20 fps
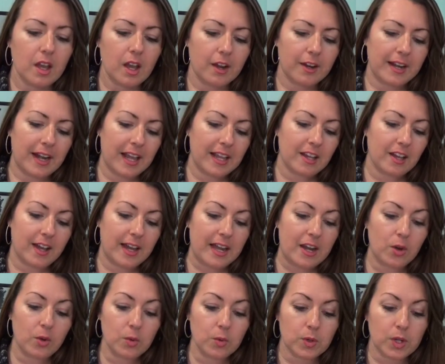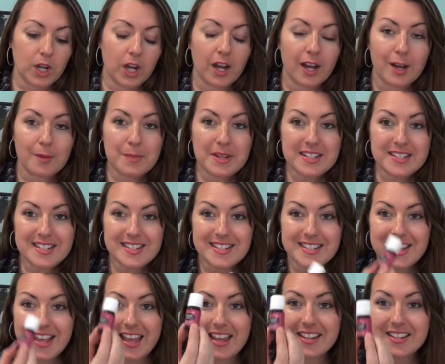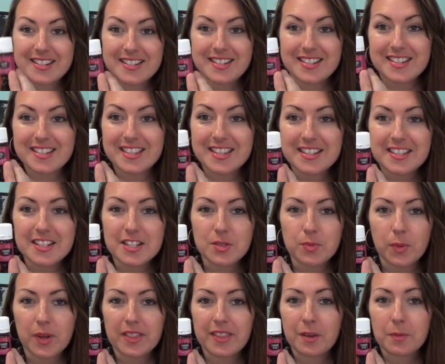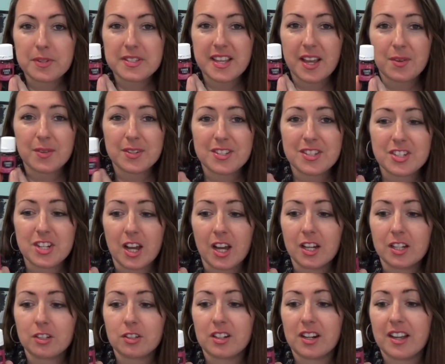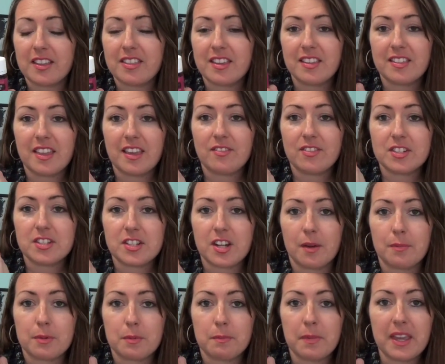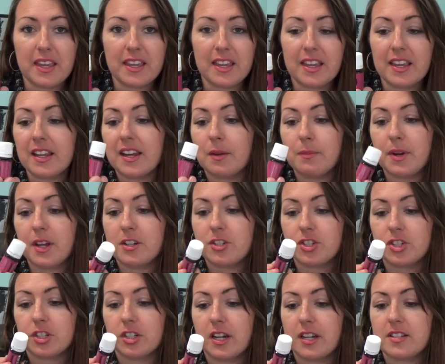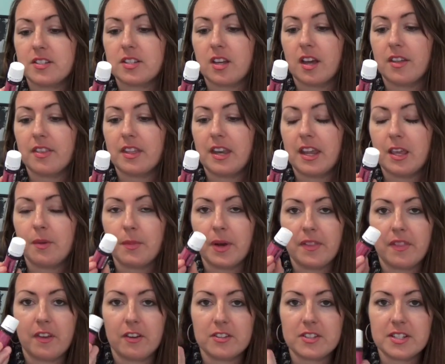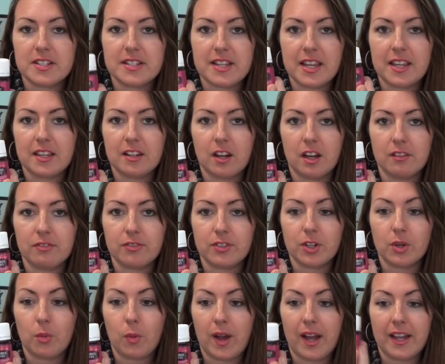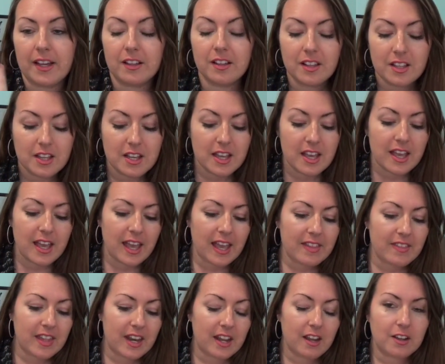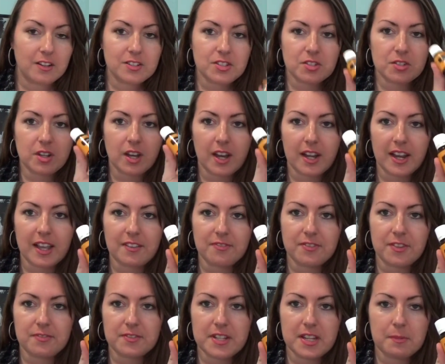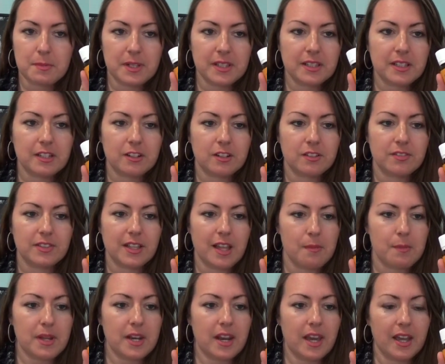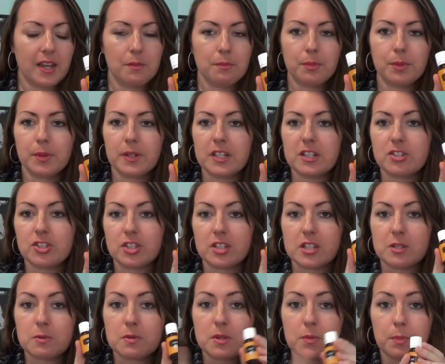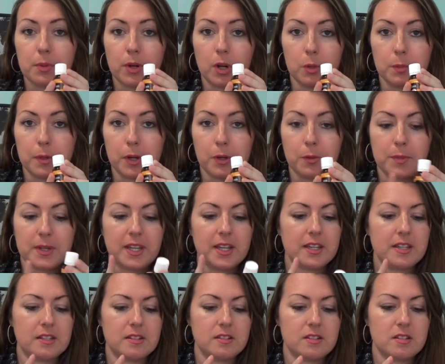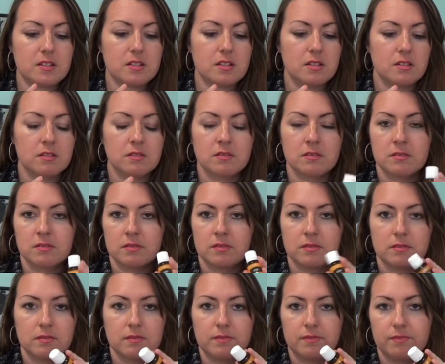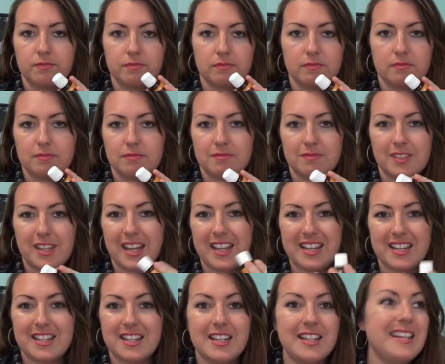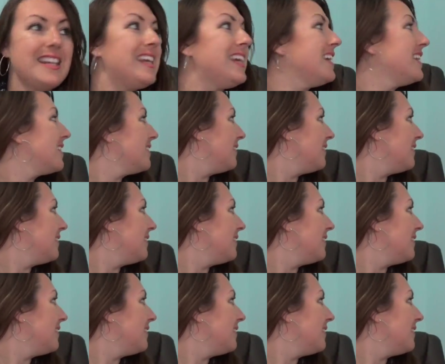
All right, I got, ooh, Common Sense. This is one that was out of stock, or I think they even stopped making it, I'm not sure. I saw the name on there taken off for a while. And then I also got a 15 milliliter of lemon. I am pretty sure this was a promo because I didn't need